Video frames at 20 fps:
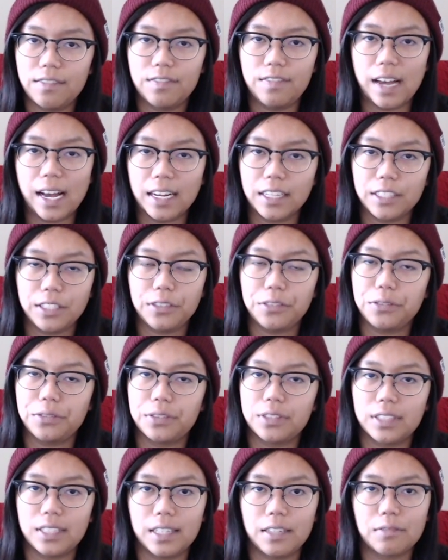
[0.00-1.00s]

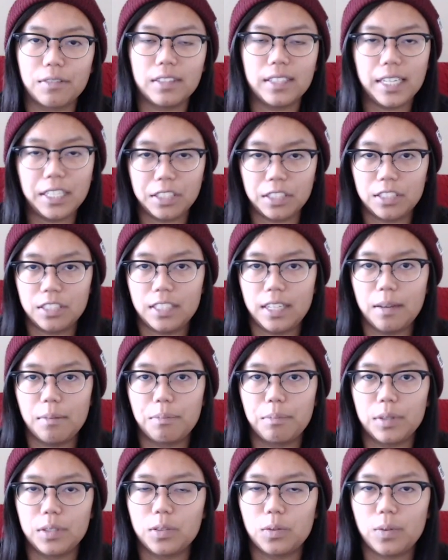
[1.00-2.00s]
values the
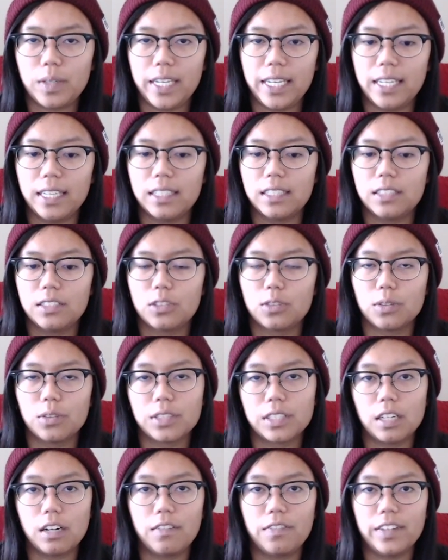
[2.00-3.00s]
relationship between
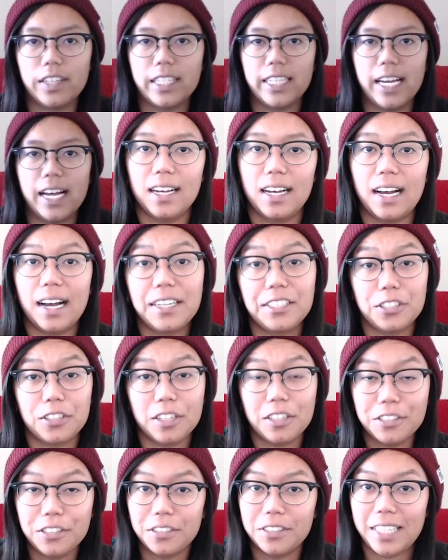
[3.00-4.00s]
Jules and Ophelia. I should
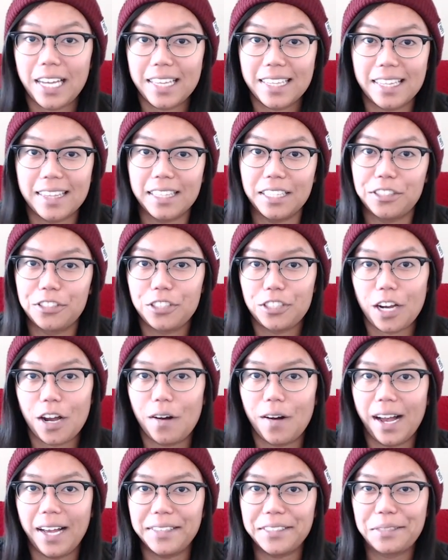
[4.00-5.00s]
also say that this
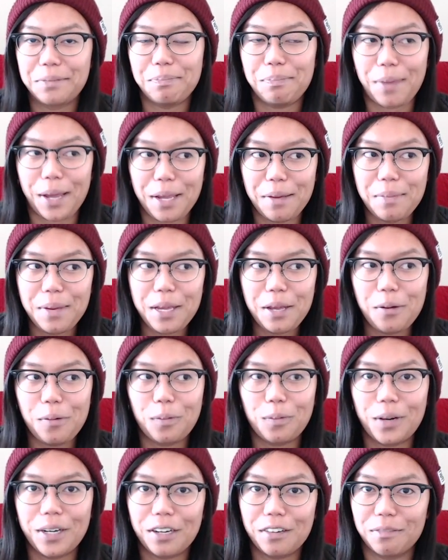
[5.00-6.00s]
show has maybe
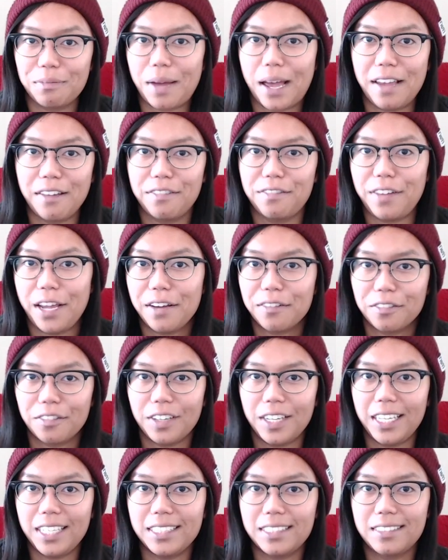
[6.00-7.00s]
one of my
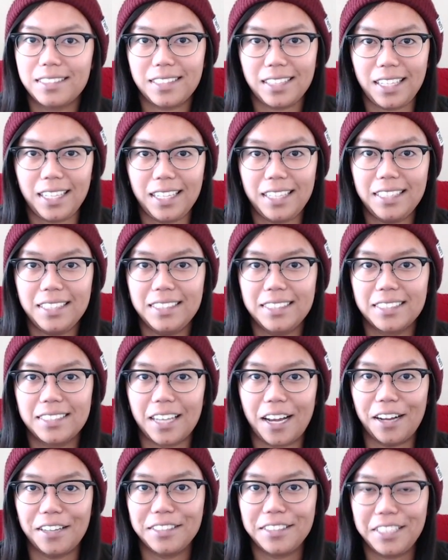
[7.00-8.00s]
favorite scenes
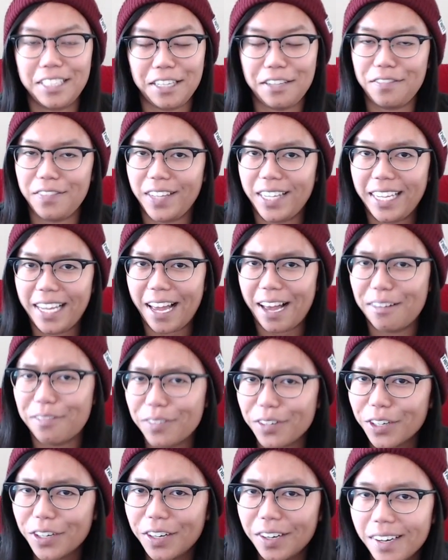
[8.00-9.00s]
on TV
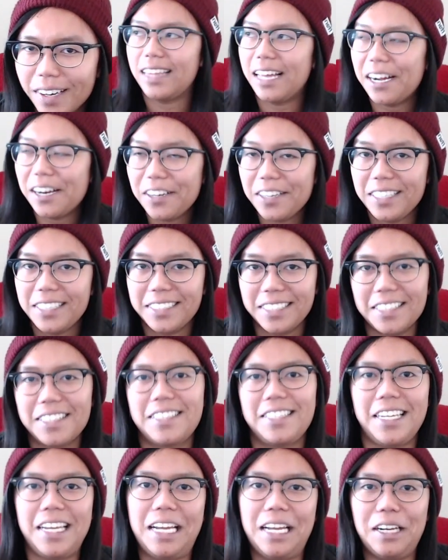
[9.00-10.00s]
ever. There is a
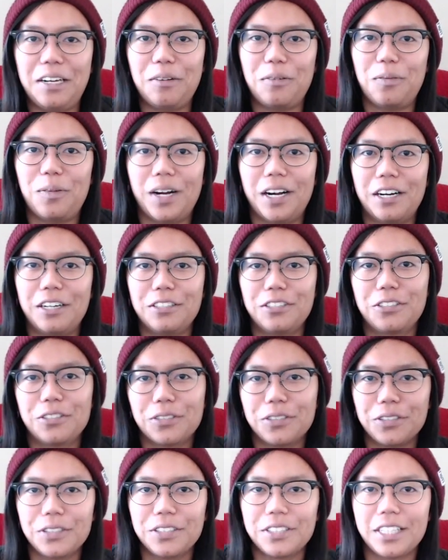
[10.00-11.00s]
scene where
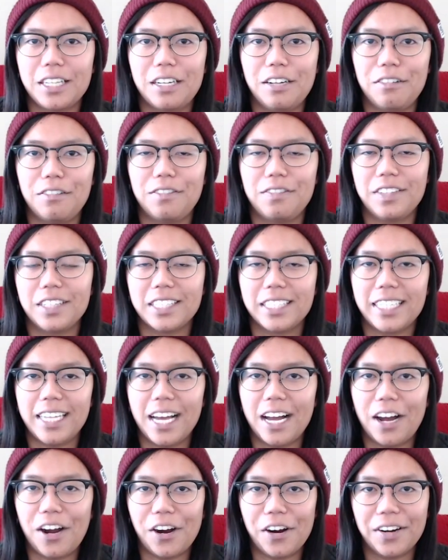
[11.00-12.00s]
Jules and
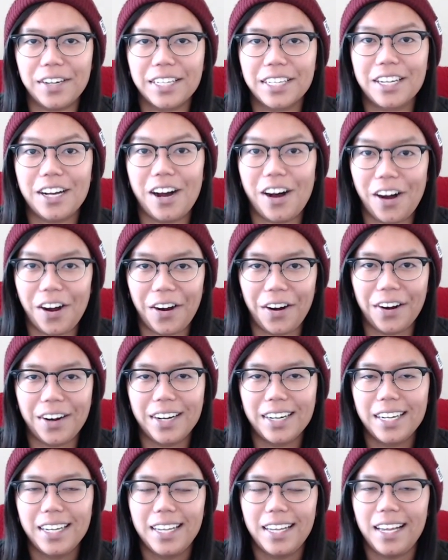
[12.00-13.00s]
Ophelia are in a
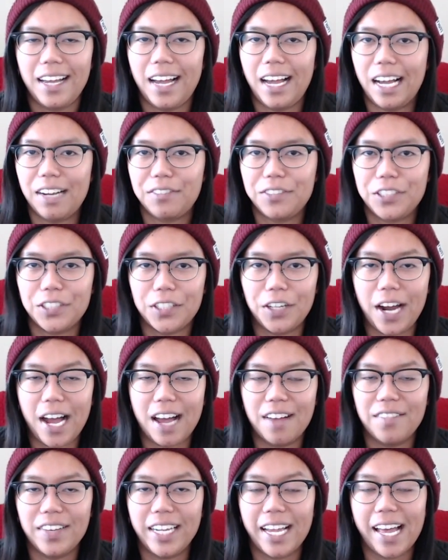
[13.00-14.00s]
car after
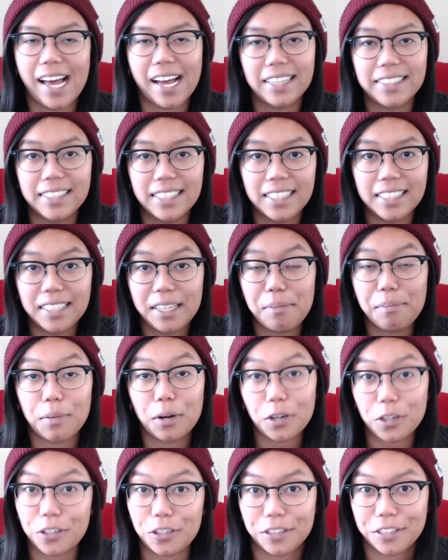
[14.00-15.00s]
having accidentally
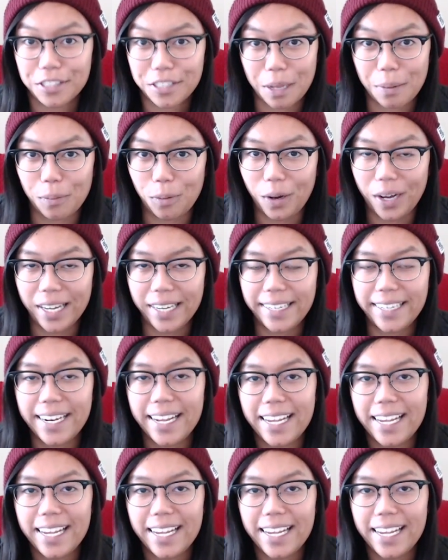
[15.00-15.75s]
murdered someone,